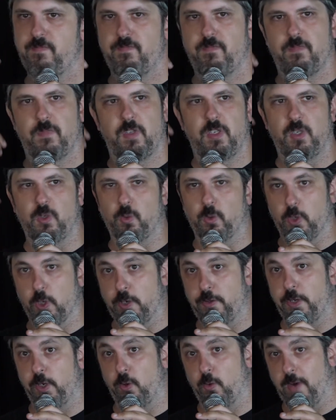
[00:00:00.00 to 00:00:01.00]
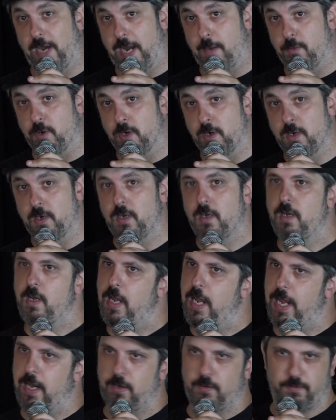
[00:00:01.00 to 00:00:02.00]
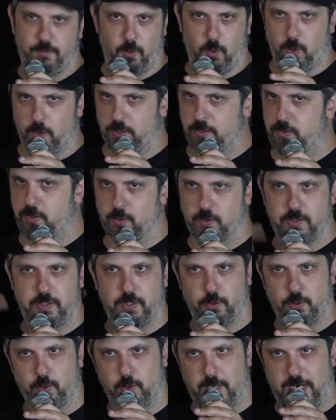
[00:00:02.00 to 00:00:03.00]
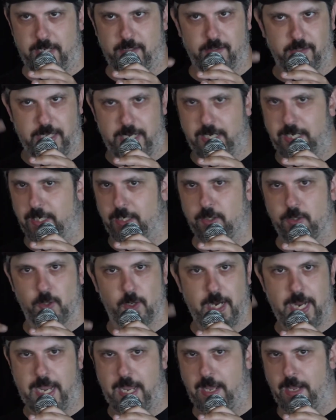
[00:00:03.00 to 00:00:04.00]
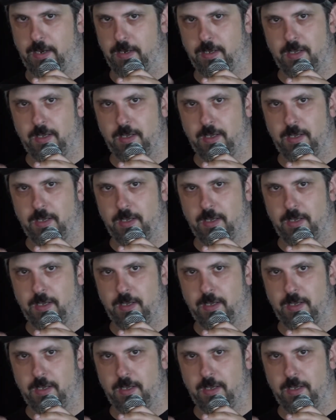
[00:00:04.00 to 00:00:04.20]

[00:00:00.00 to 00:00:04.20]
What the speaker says: You learn the grammar, and of course you're still translating in your head,